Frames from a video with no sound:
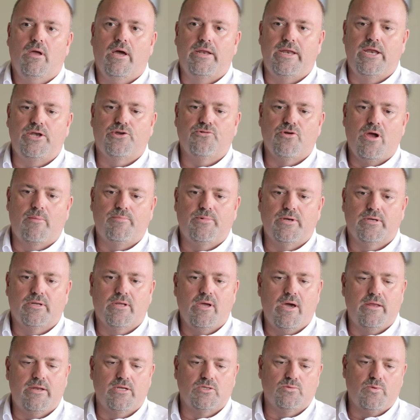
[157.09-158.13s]
an interrupted
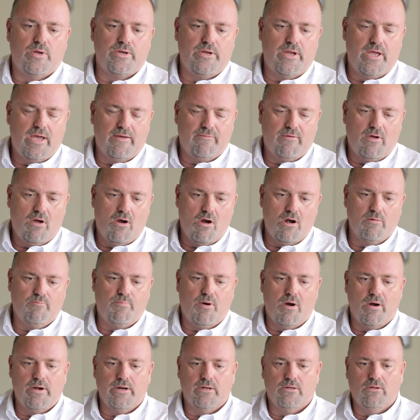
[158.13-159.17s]
cut is when you have a
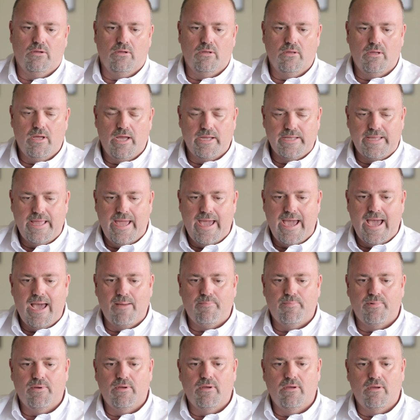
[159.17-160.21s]
hard particle, a
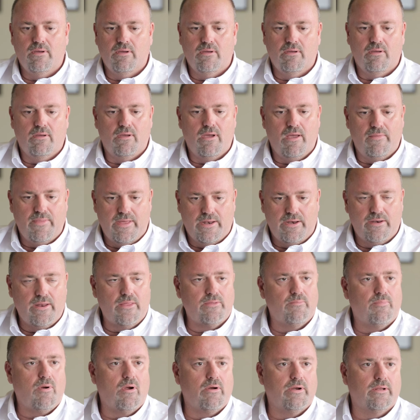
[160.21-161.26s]
gap, and then
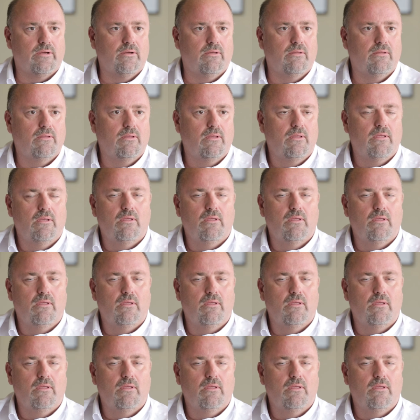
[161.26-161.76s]
another particle.